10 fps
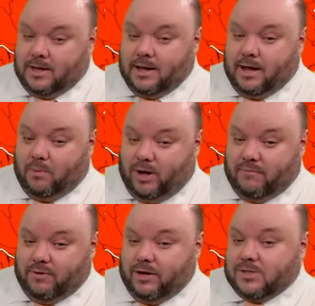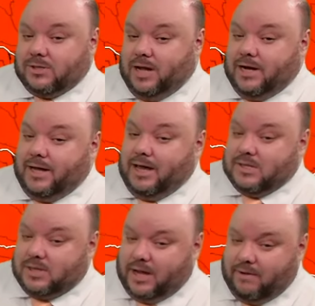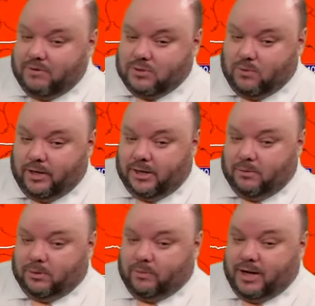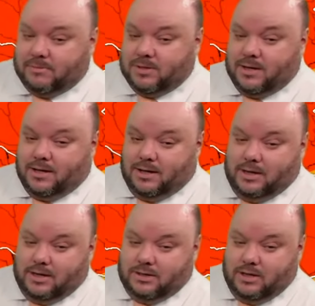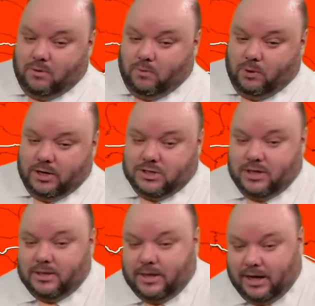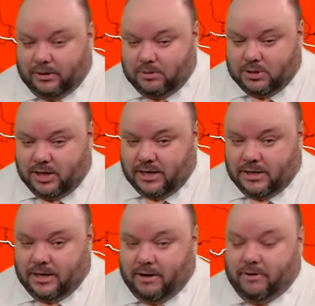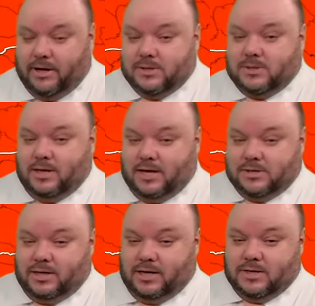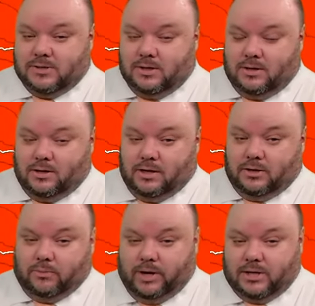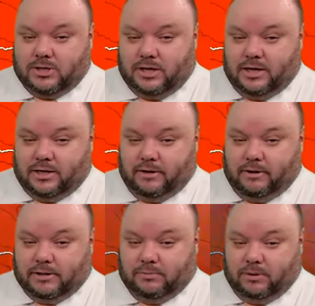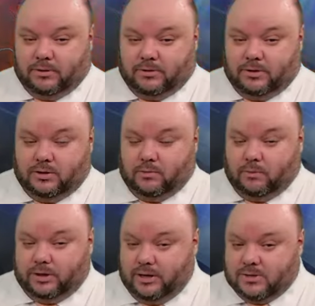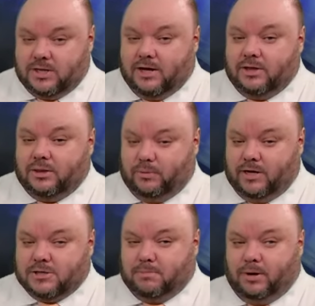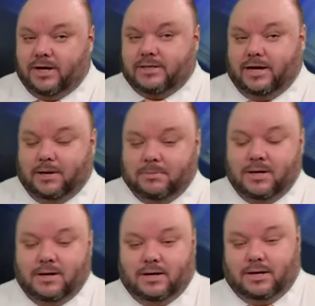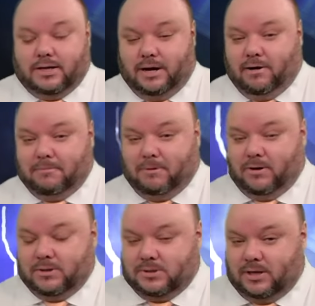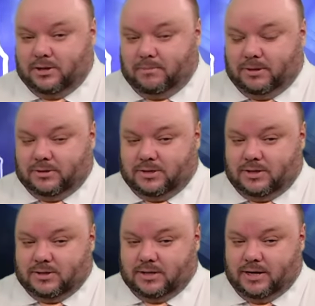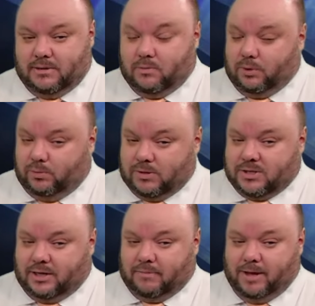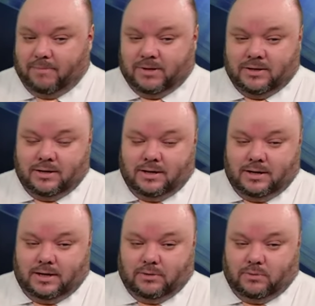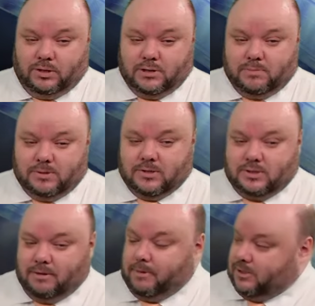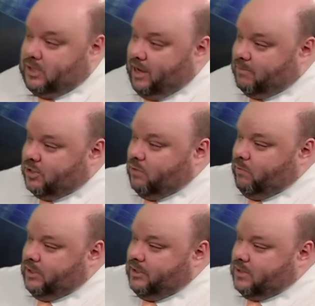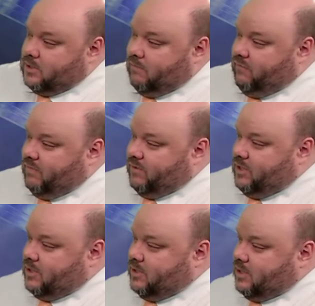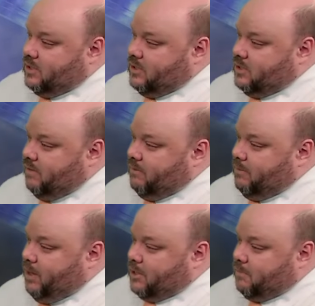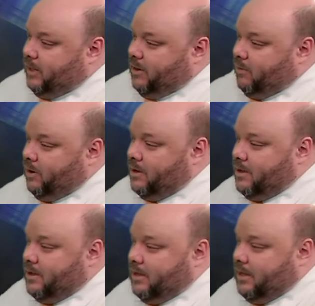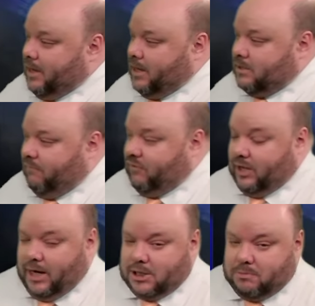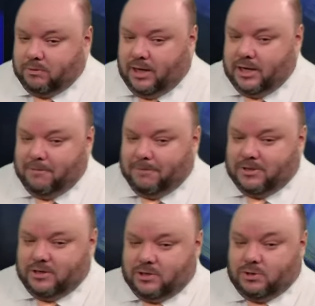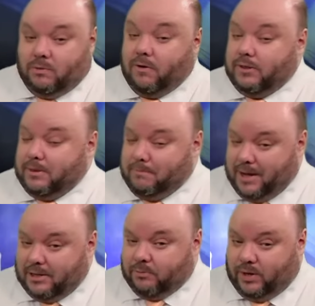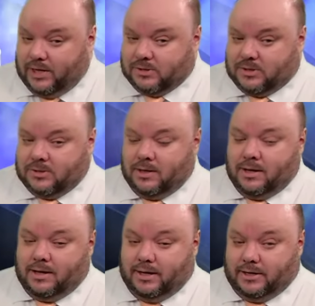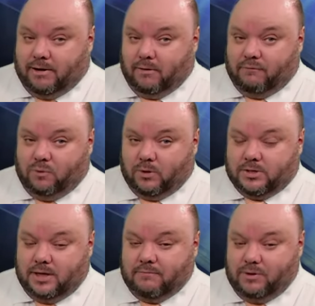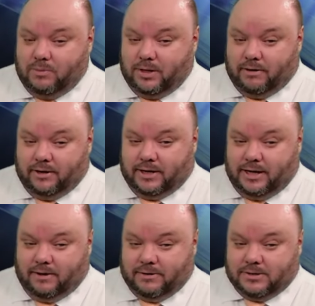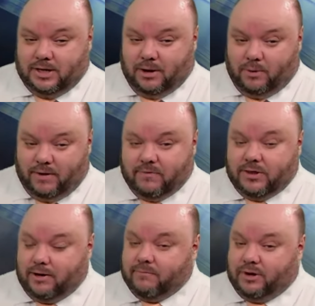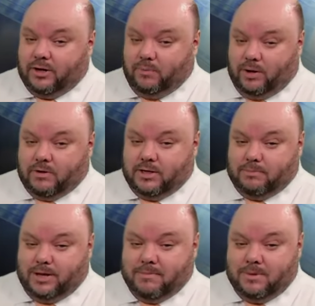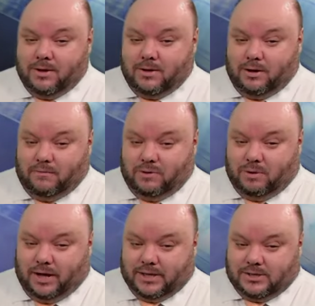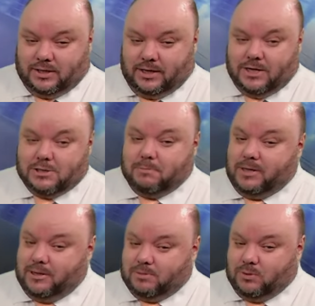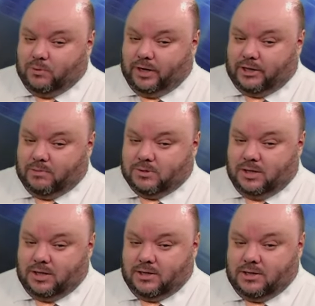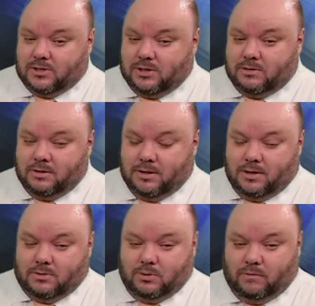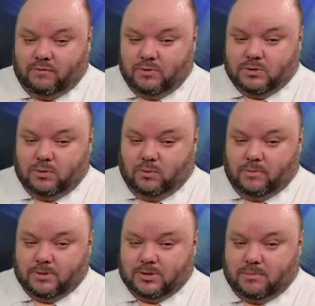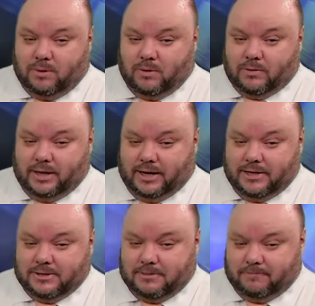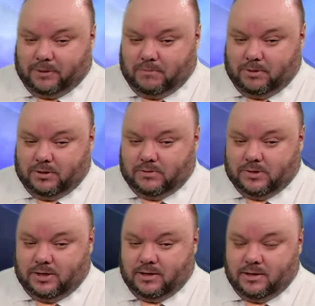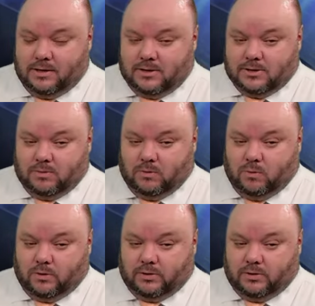However, it's not as high of a tornado threat in the orange and yellow shaded areas as it is in the red shaded areas farther to the north. Here's how the threats break down in our part of southern Middle Tennessee, northwest Alabama, and northeast Mississippi. Damaging wind gusts of 50, 60, 70 miles per hour and flash flooding potential are the main risks in our 14 viewing area counties. However, there very well could be a few isolated spin-up tornadoes in addition to a few storms tomorrow night producing some quarter